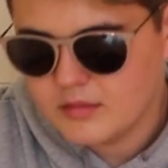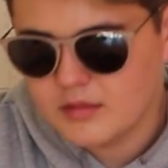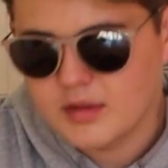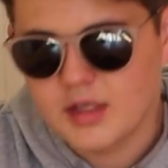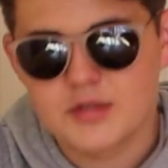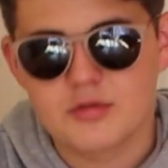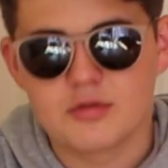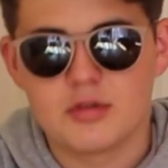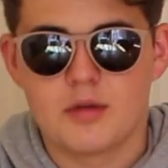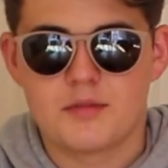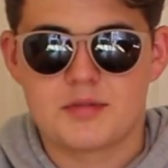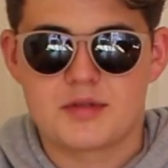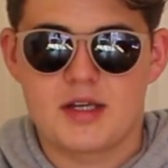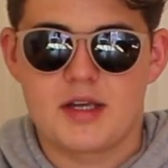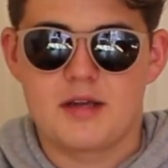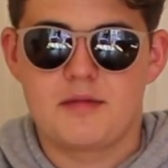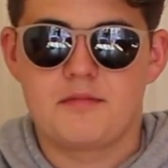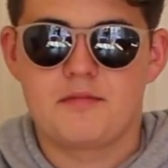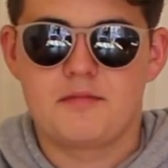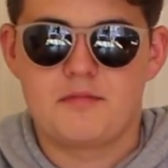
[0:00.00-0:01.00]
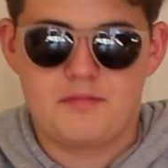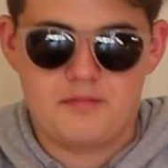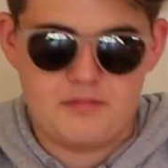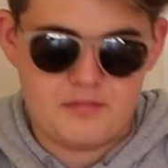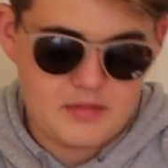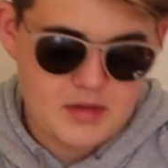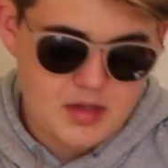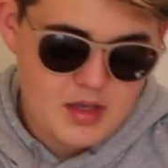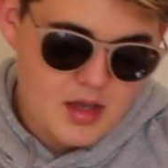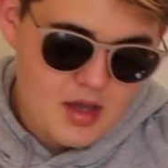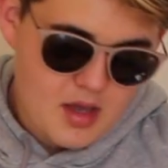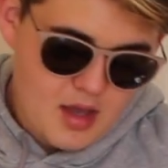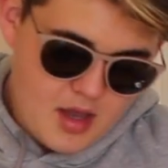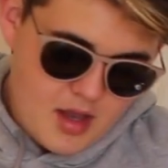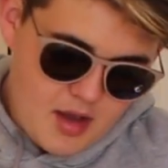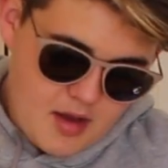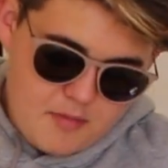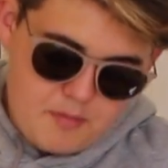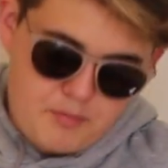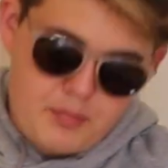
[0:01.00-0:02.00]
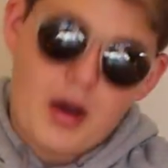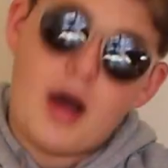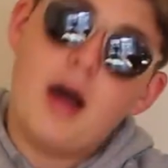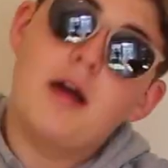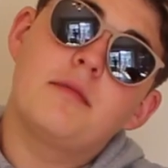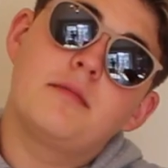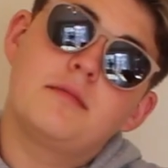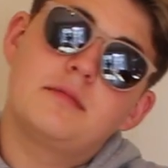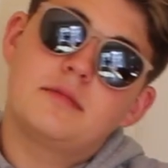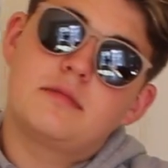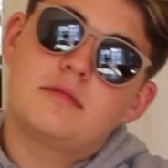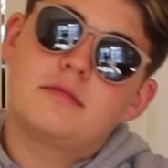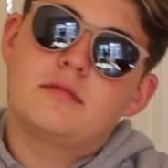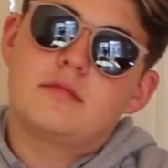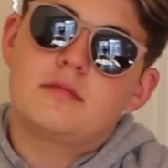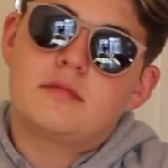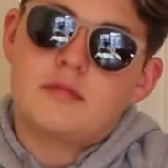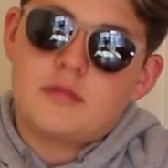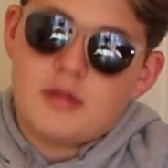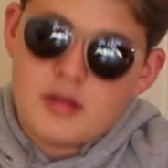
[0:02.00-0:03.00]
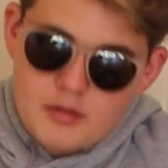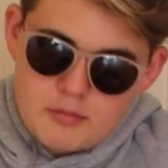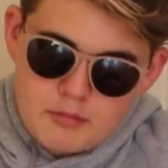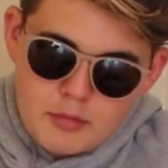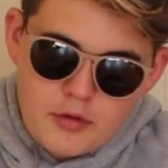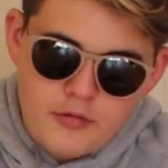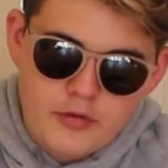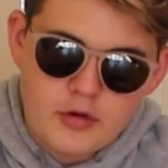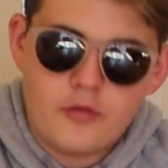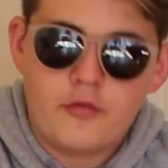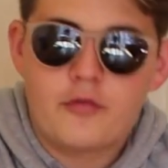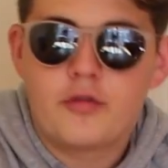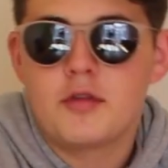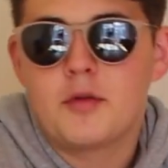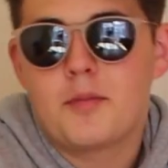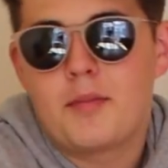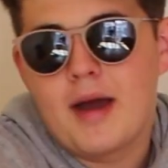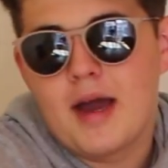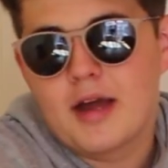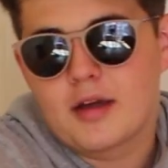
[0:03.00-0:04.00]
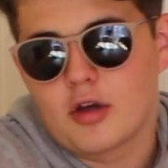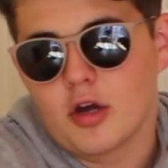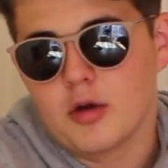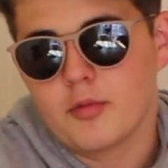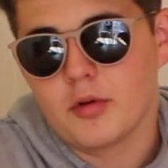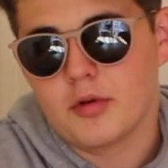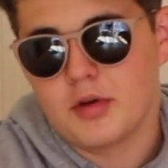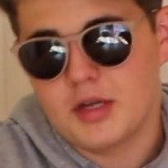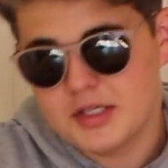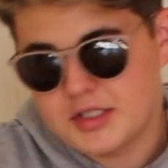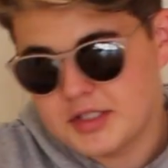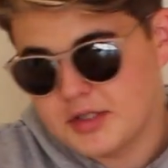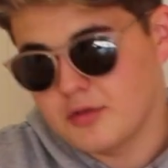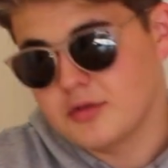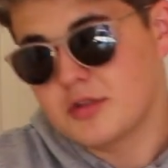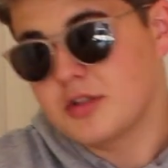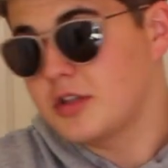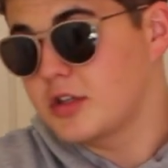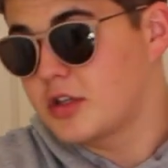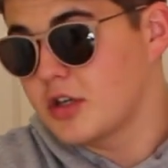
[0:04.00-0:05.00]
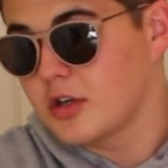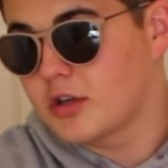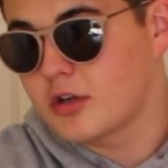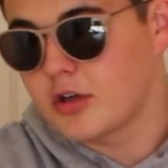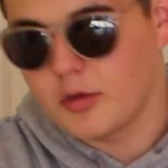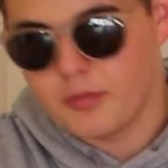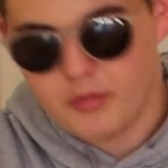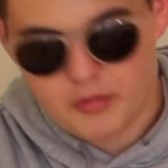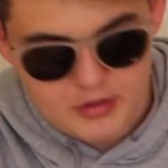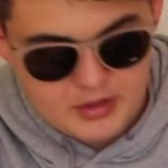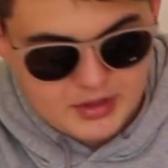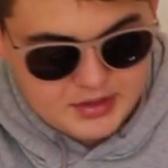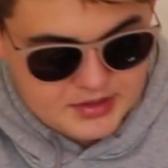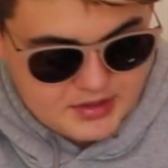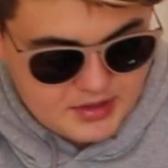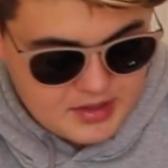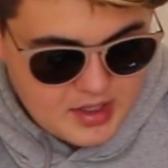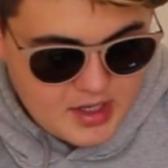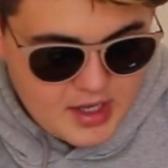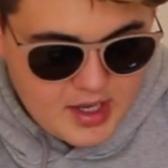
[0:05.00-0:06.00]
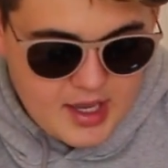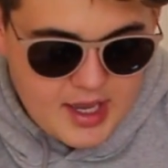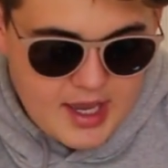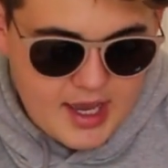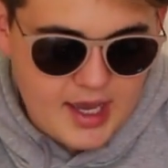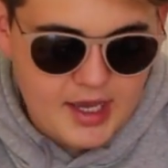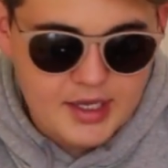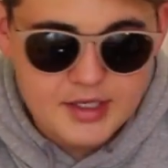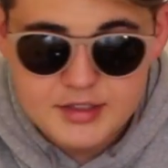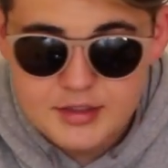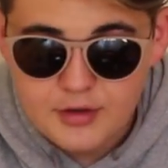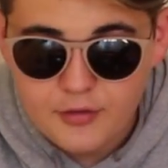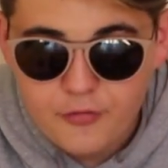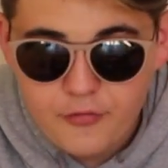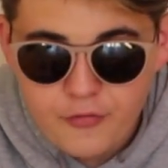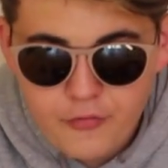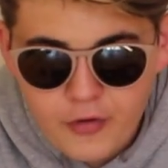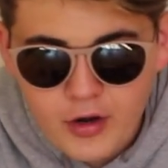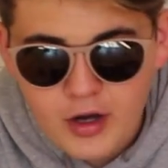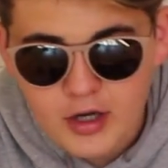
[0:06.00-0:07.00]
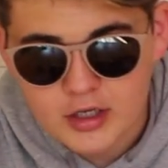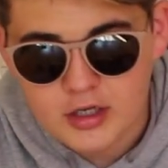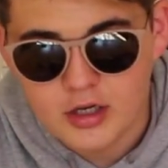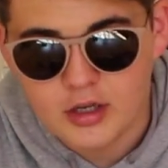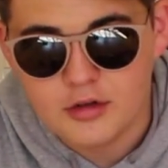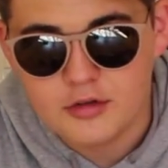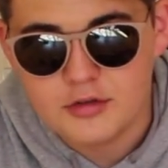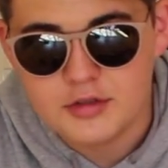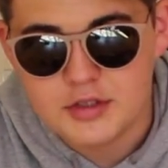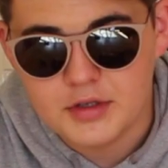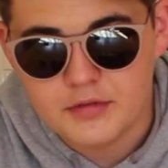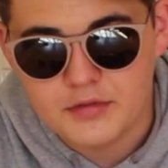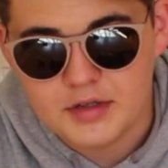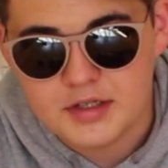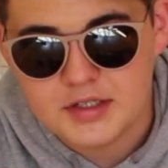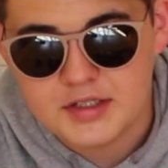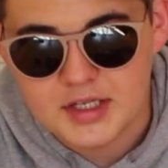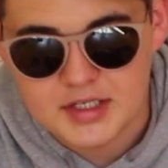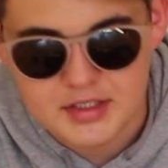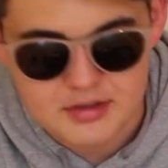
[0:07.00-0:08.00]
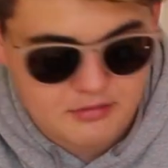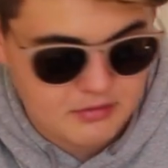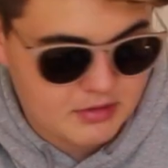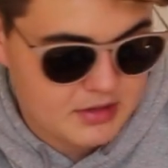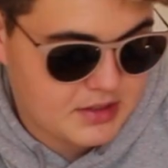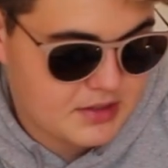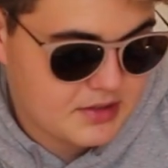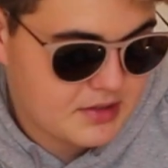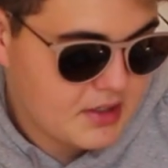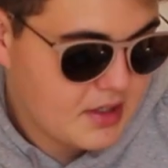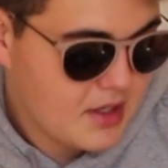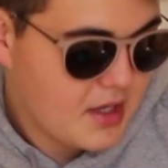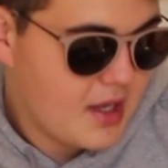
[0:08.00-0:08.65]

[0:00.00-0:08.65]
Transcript: That's all I'm saying. But moving on from the bad GoPro-ness onto the good GoPro-ness. It has fuckloads of accessories.